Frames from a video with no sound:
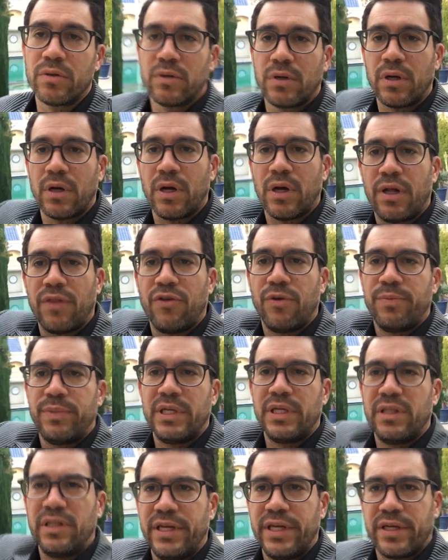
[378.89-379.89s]
Uh, there'll be
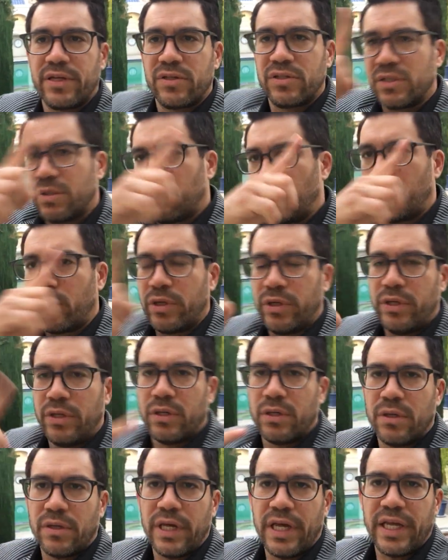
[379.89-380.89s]
a link somewhere
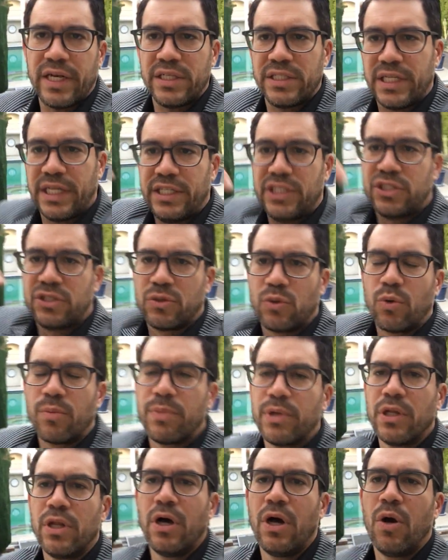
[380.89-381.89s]
here, annotation or
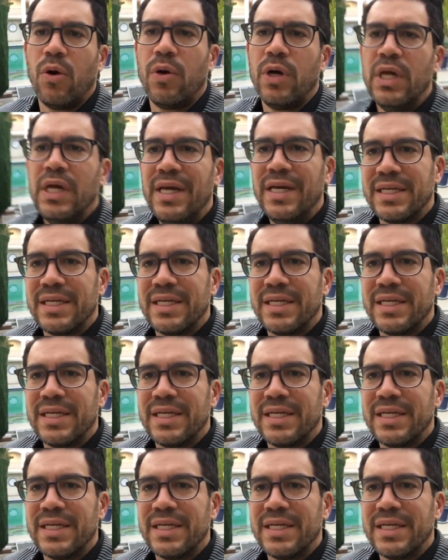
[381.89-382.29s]
below.